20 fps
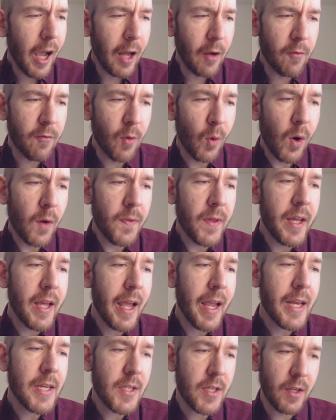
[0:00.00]
and forth he
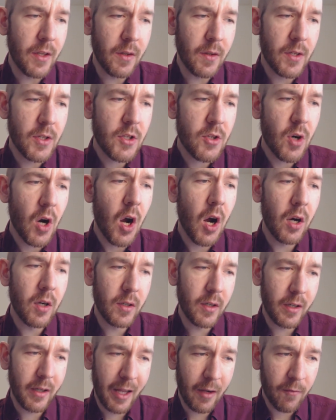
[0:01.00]
hastened,
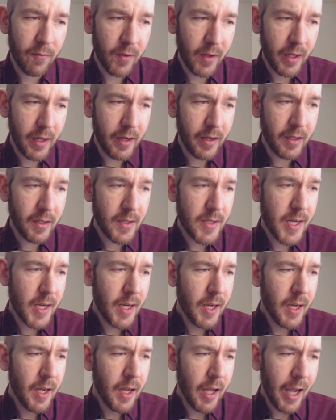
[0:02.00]
strong and fleet,